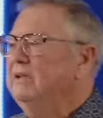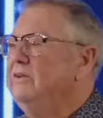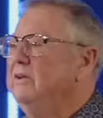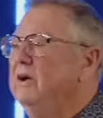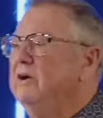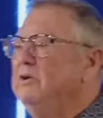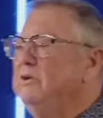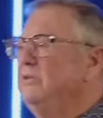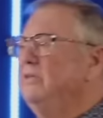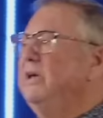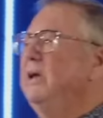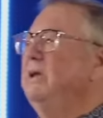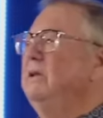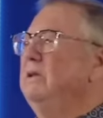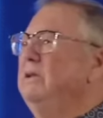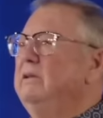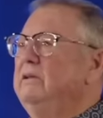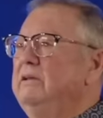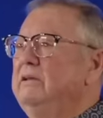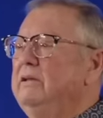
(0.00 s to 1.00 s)
know
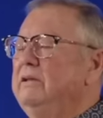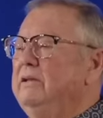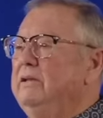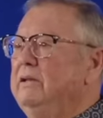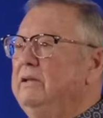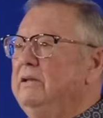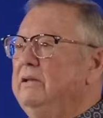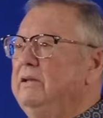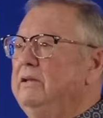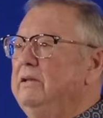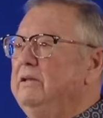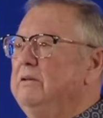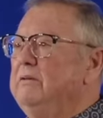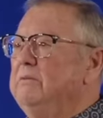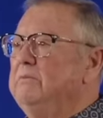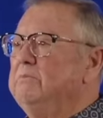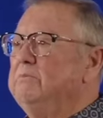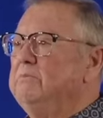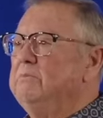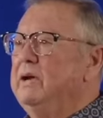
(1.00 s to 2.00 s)
that
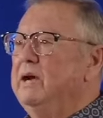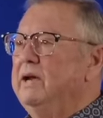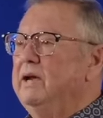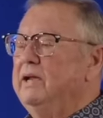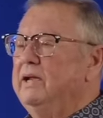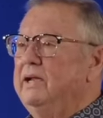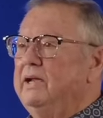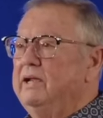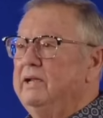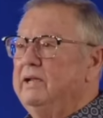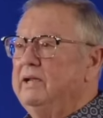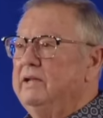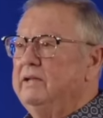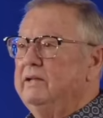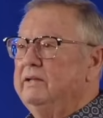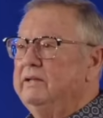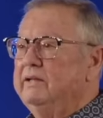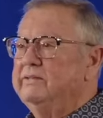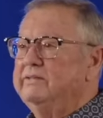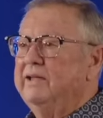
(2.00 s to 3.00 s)
my
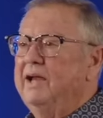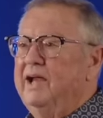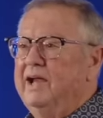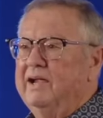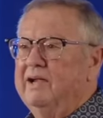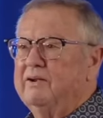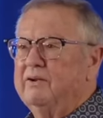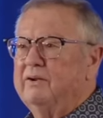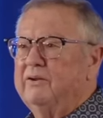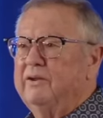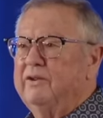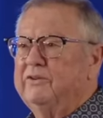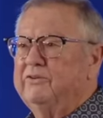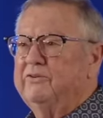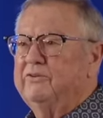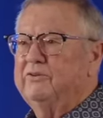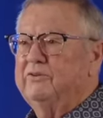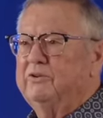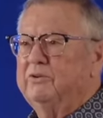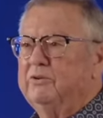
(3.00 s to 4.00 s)
desire
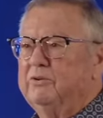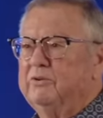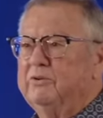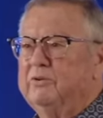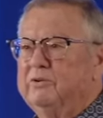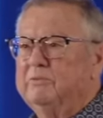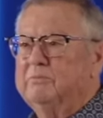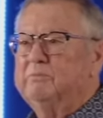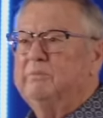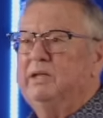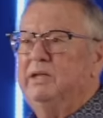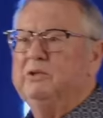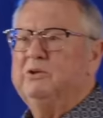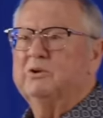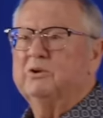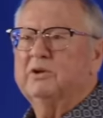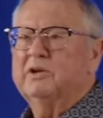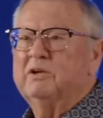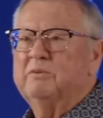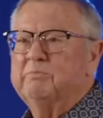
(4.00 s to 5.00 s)
is to be
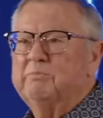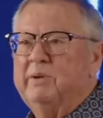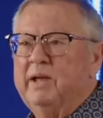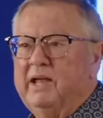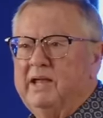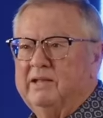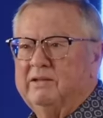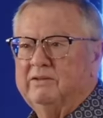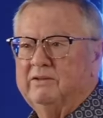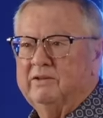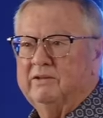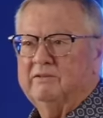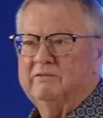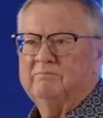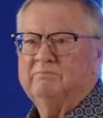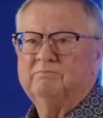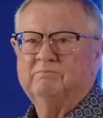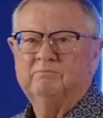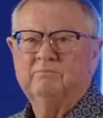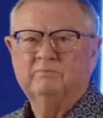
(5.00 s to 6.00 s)
your companion,
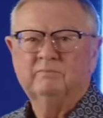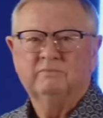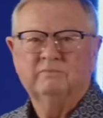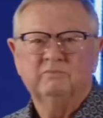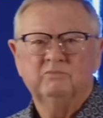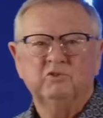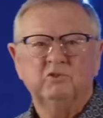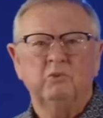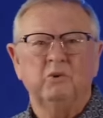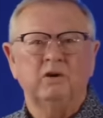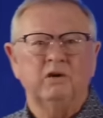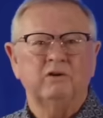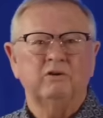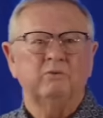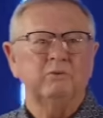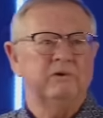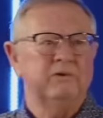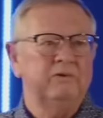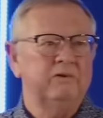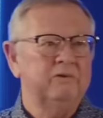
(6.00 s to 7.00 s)
to
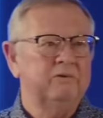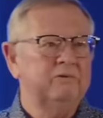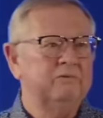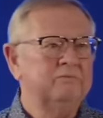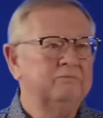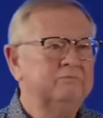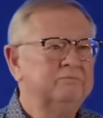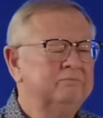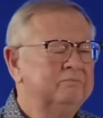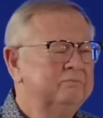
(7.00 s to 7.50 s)
walk with you,